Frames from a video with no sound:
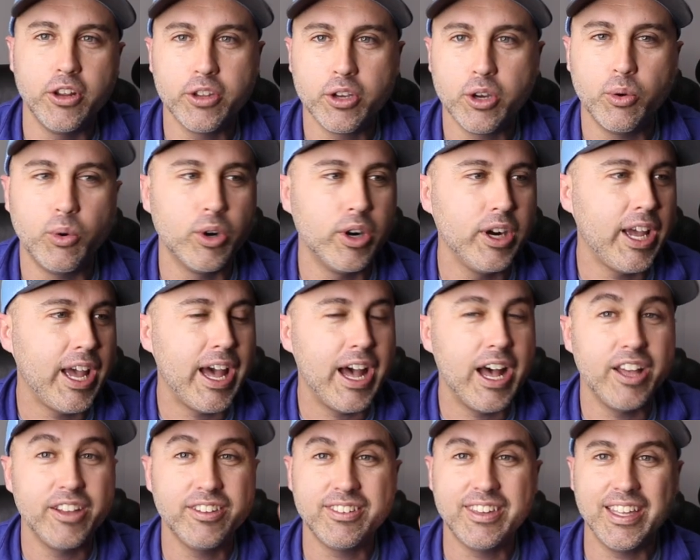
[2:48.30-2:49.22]
to the
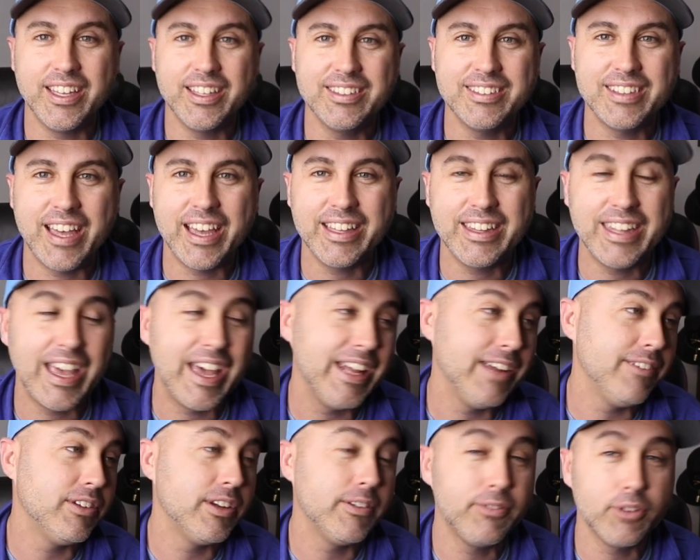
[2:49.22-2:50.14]
courthouse, things like that,
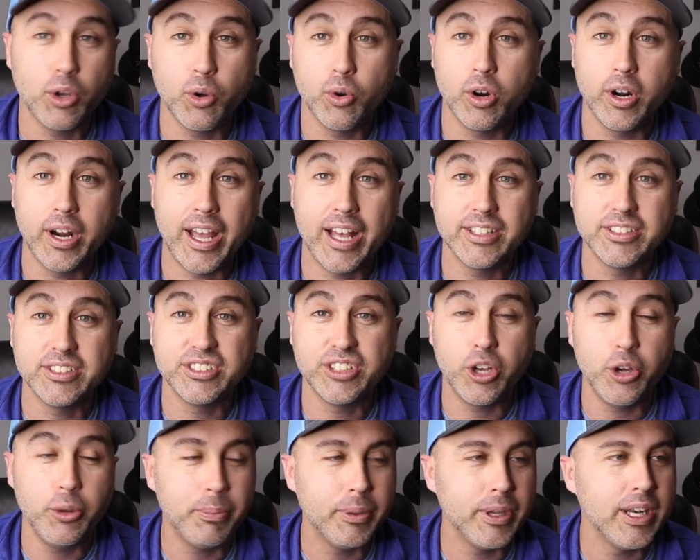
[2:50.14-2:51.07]
even if the courthouse is
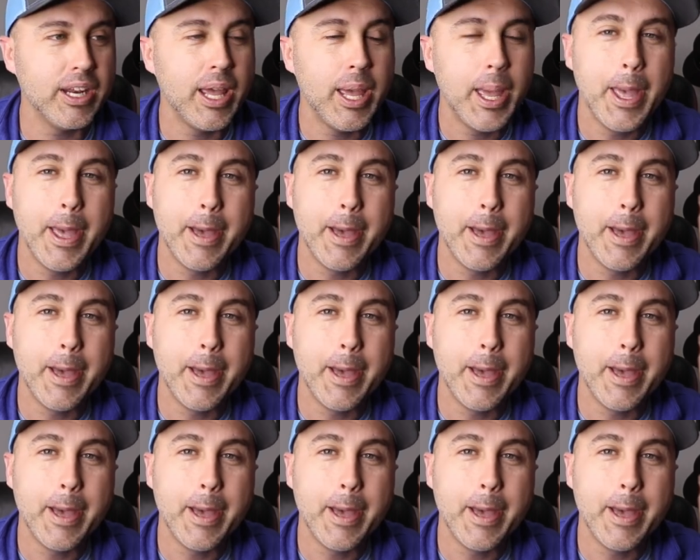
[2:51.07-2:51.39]
open.